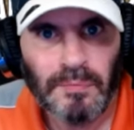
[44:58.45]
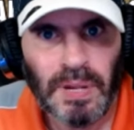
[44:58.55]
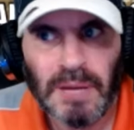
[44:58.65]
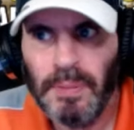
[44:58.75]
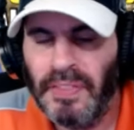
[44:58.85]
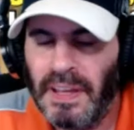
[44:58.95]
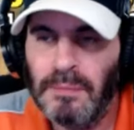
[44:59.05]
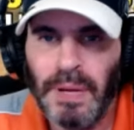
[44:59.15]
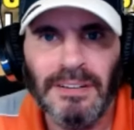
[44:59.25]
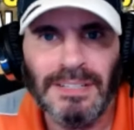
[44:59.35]
People think
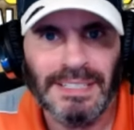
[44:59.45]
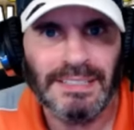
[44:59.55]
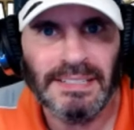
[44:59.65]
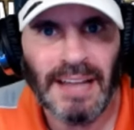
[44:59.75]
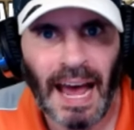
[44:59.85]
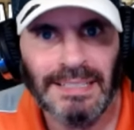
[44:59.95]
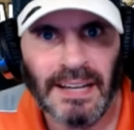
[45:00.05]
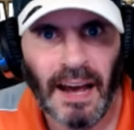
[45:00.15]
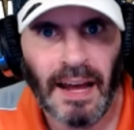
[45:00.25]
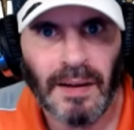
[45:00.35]
because it's
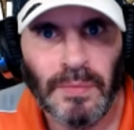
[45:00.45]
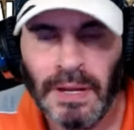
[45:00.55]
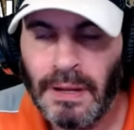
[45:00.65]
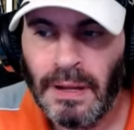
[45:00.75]
nighttime,